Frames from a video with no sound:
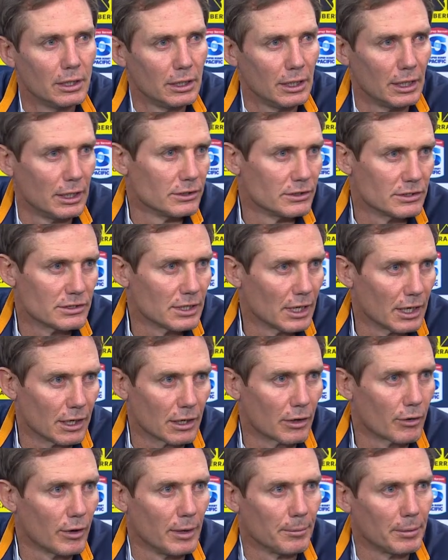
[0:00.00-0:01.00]
it just started
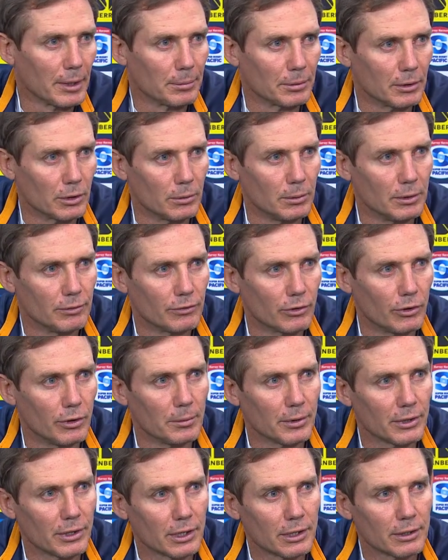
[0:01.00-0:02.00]
to cramp up a little bit for him,
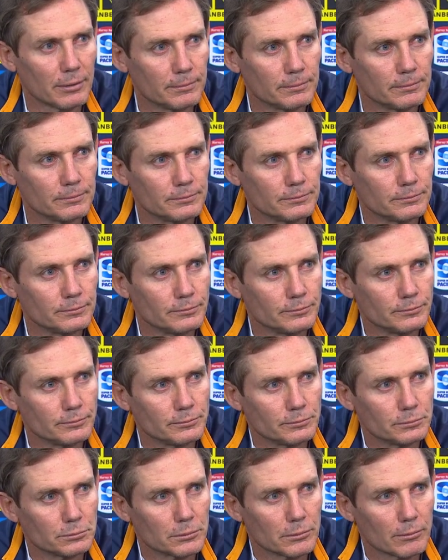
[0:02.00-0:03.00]
I think.
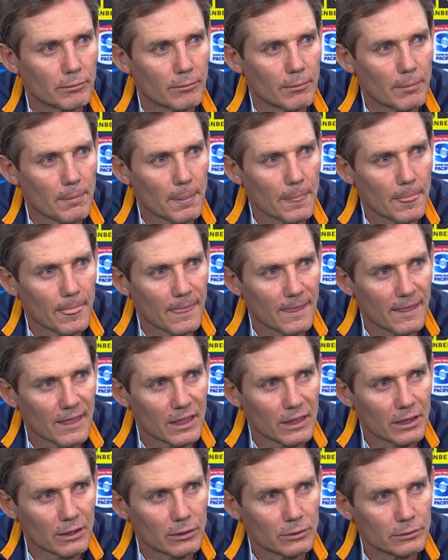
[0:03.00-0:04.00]
The tactical kicking
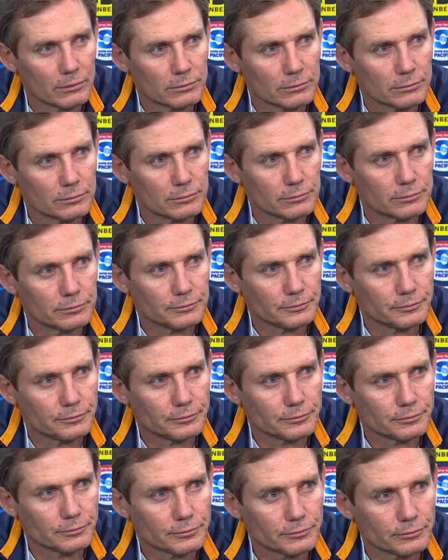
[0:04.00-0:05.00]
in the first half,
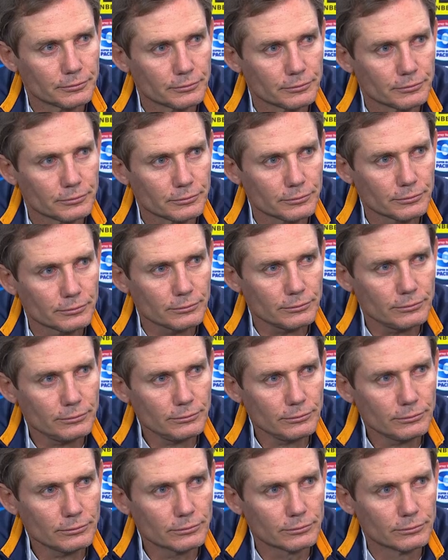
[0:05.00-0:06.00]
and the way you're putting
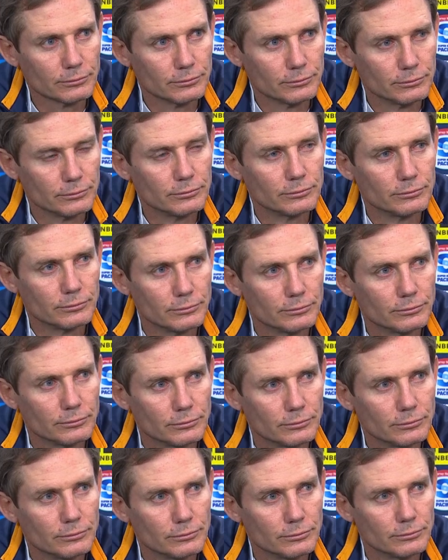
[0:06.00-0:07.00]
pressure on the back
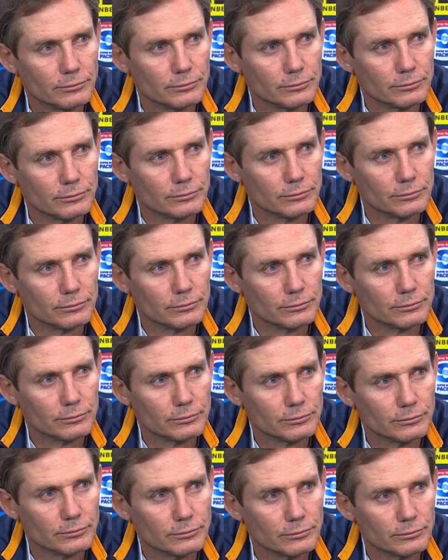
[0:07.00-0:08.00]
three, how important
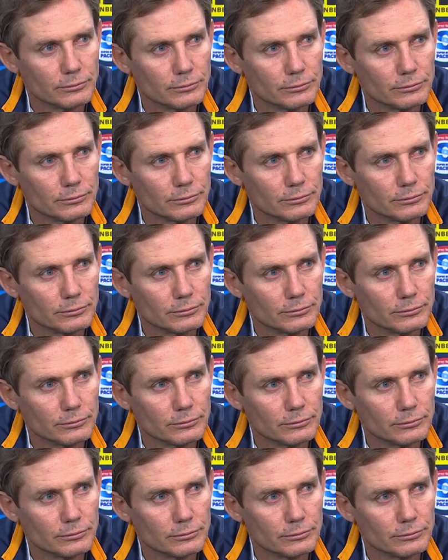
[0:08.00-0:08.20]
is that?